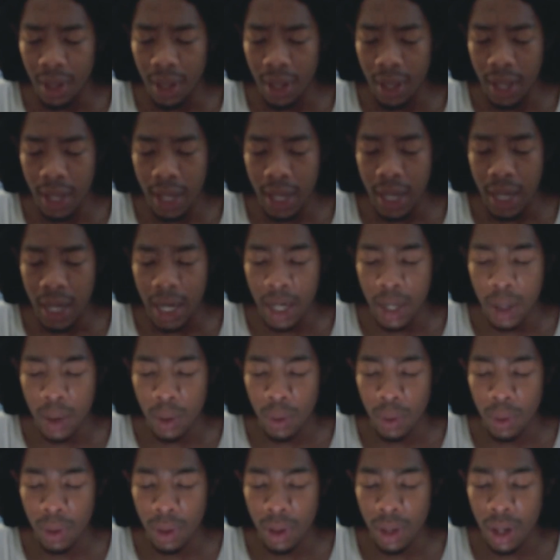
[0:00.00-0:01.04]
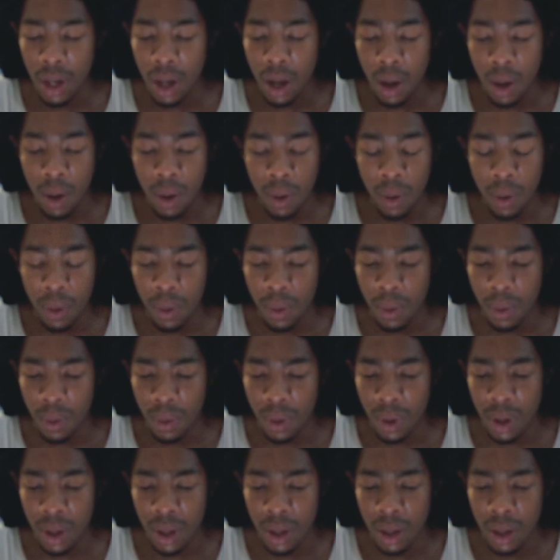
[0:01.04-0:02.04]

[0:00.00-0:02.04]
Like, I don't know.